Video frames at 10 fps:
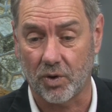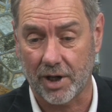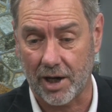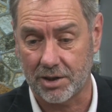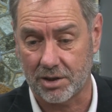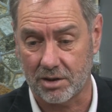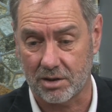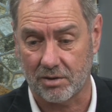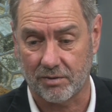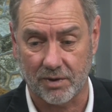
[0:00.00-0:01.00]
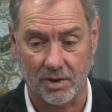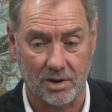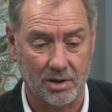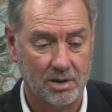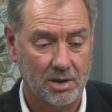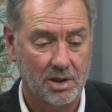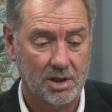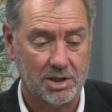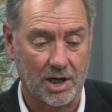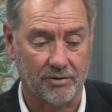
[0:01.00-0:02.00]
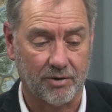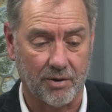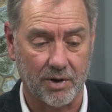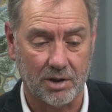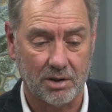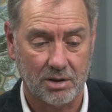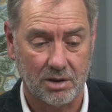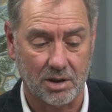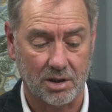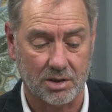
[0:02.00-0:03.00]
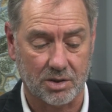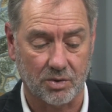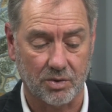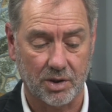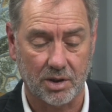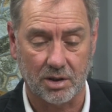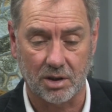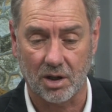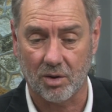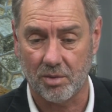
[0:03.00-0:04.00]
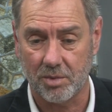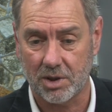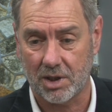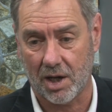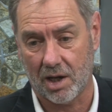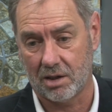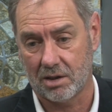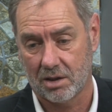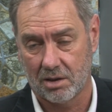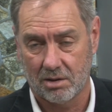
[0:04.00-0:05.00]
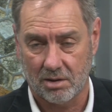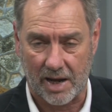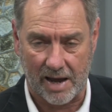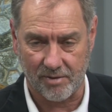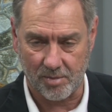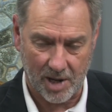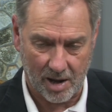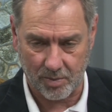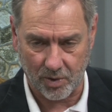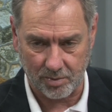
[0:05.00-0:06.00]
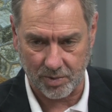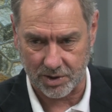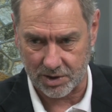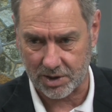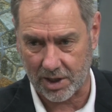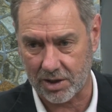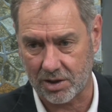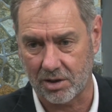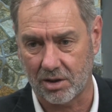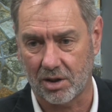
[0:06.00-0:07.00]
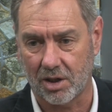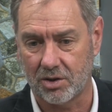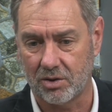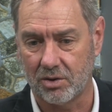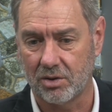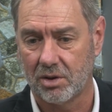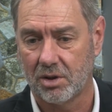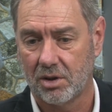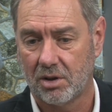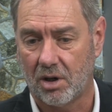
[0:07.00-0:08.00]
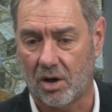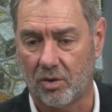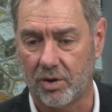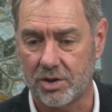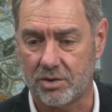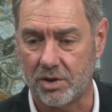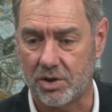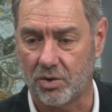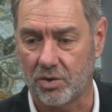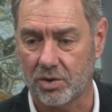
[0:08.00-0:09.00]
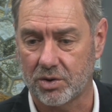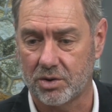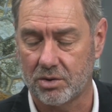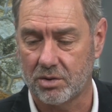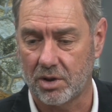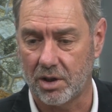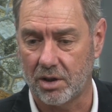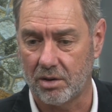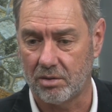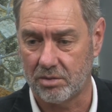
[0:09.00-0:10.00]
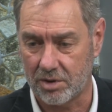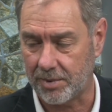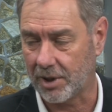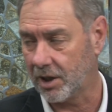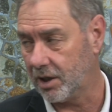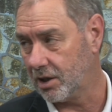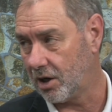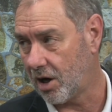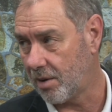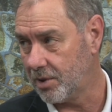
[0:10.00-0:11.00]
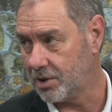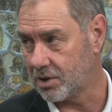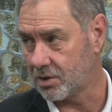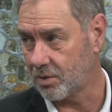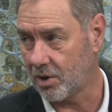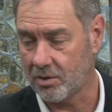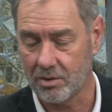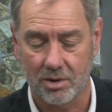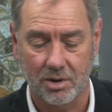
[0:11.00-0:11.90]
cases of the Jack Ferry story and the equipment, and I have a PowerPoint presentation, and I do oral history talks, typically in the libraries as well.